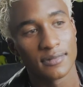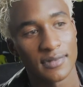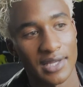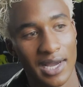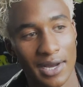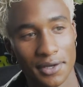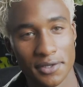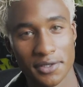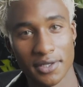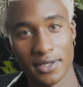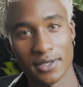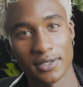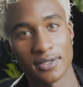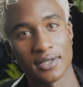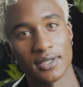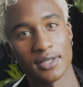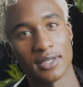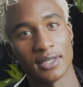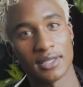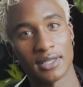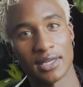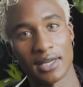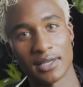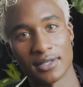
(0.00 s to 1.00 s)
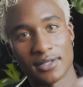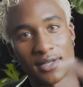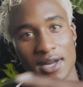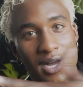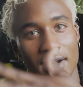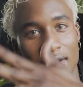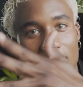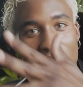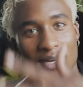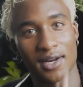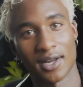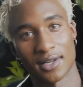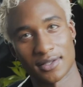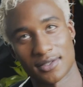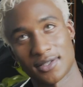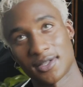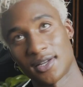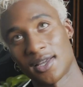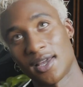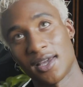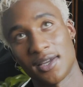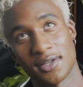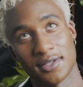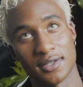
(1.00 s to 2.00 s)
As you can see, it's not connected to
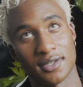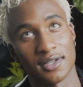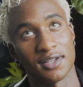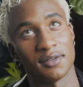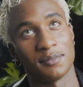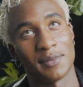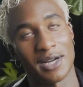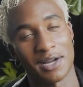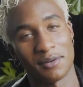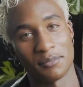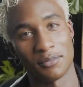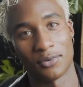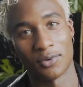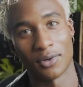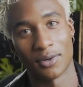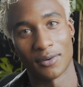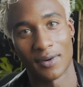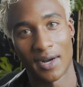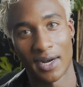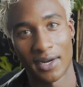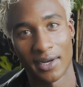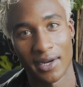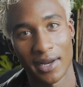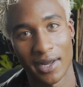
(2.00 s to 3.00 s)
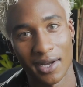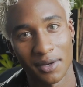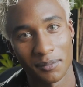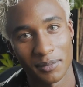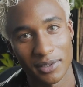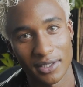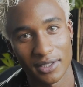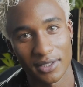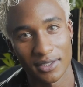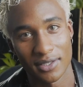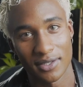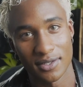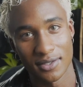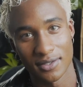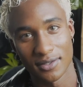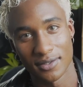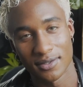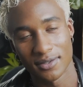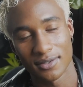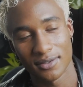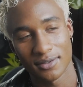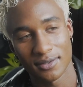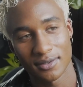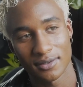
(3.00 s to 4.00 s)
the HDMI port right now
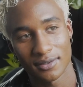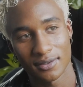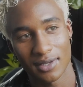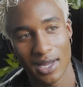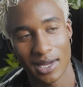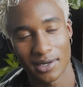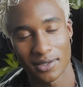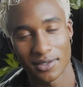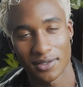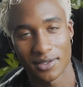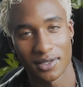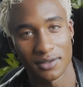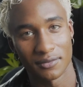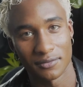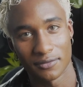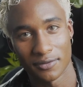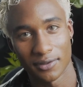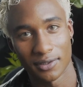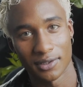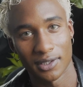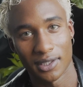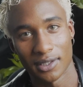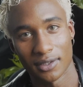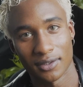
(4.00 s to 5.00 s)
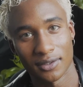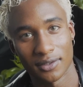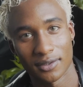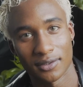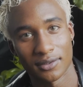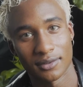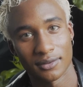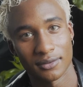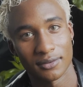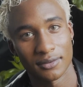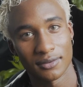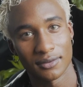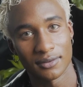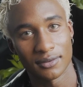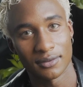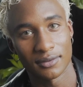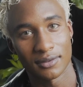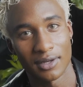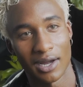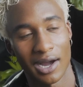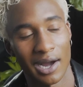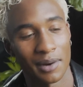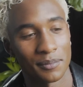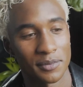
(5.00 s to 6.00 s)
because I just didn't feel like it.
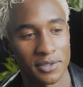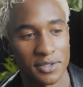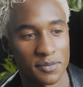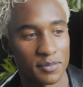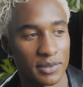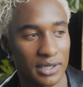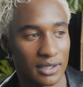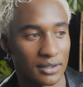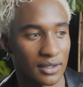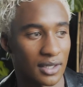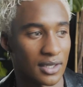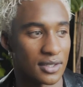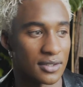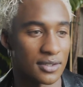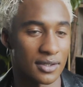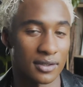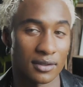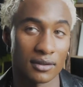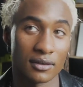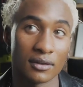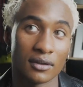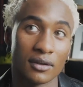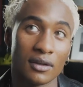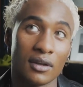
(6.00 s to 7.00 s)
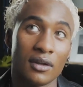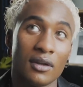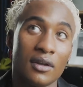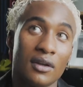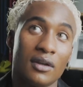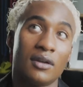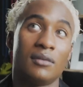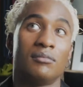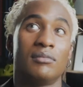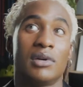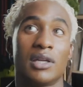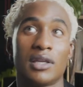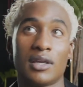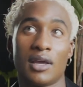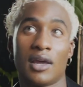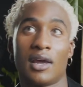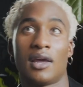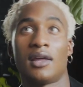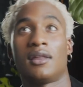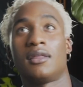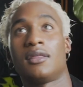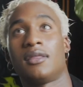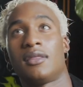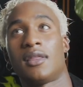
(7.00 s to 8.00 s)
I'm just being lazy. But
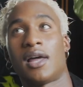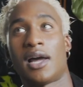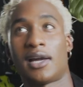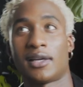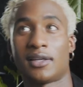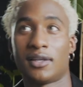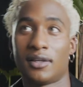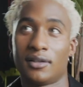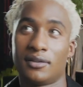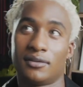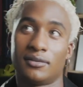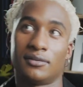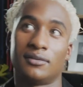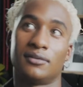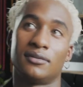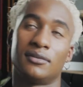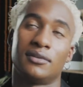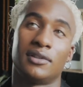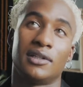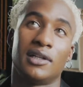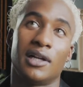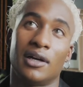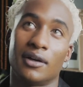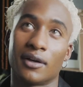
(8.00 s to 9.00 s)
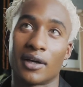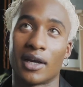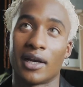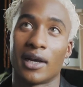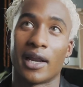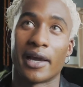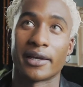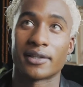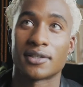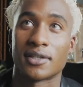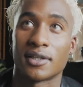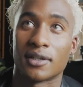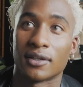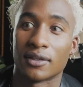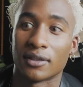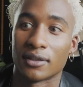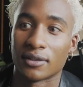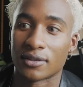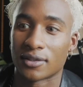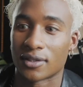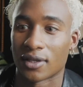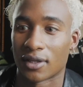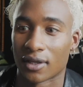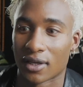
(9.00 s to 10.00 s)
yeah, that can, connect to
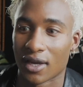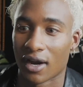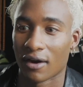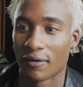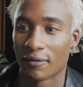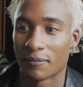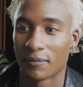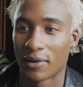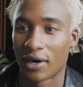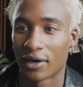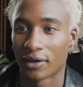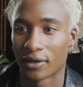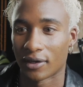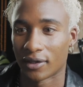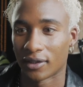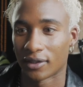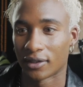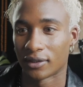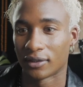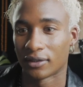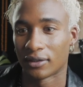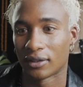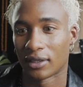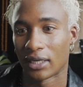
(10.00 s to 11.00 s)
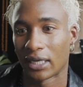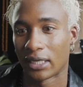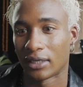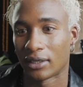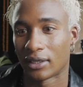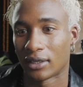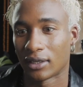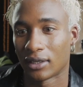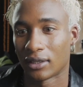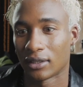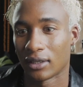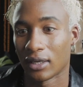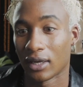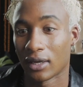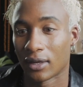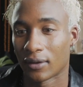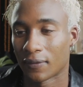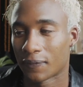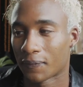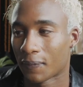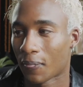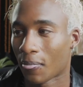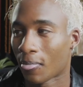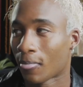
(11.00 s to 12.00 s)
the camera monitor, and
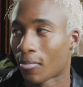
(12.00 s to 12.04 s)
yeah.